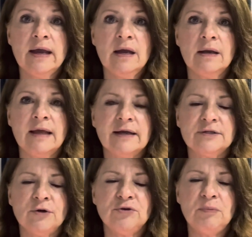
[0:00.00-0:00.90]
And like I
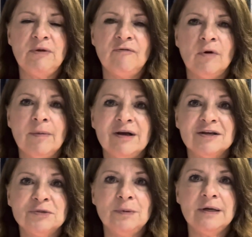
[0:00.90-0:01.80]
told you before, my
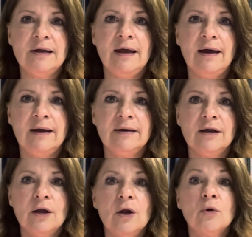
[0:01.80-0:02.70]
husband had
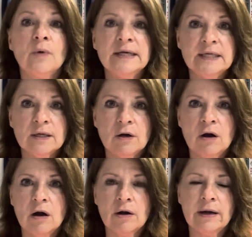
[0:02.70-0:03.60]
rented a
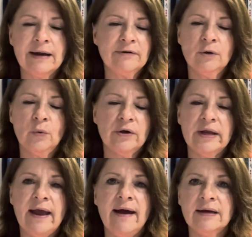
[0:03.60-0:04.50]
car, and I don't know where
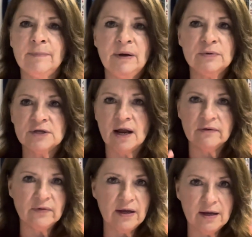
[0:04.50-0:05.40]
he had it, but it was kind
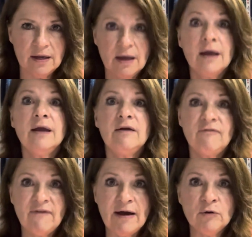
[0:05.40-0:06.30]
of like he
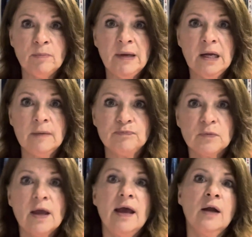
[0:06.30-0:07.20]
found me,
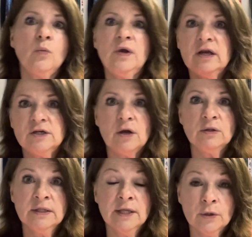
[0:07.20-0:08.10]
and we
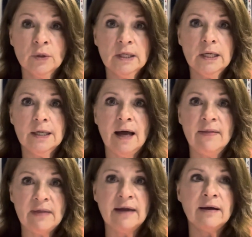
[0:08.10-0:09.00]
literally
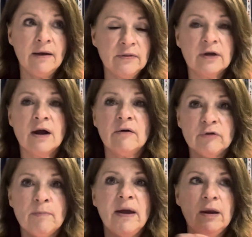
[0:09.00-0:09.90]
I got in the car
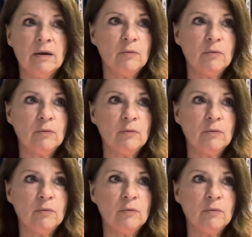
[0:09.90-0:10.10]
with my